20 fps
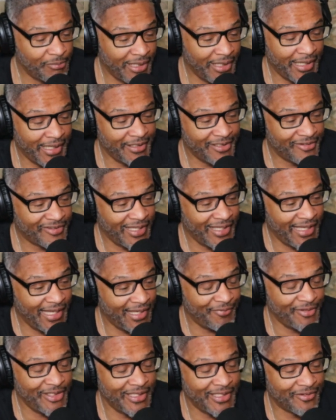man, is
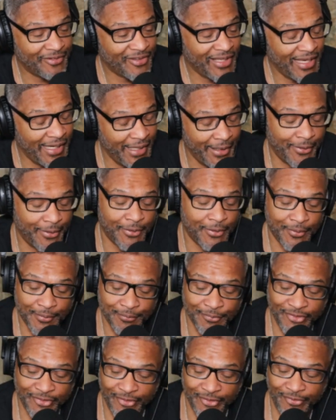heavy as hell.
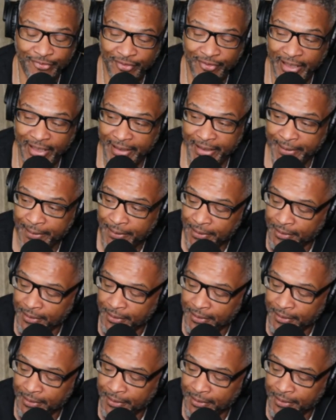I'm just saying.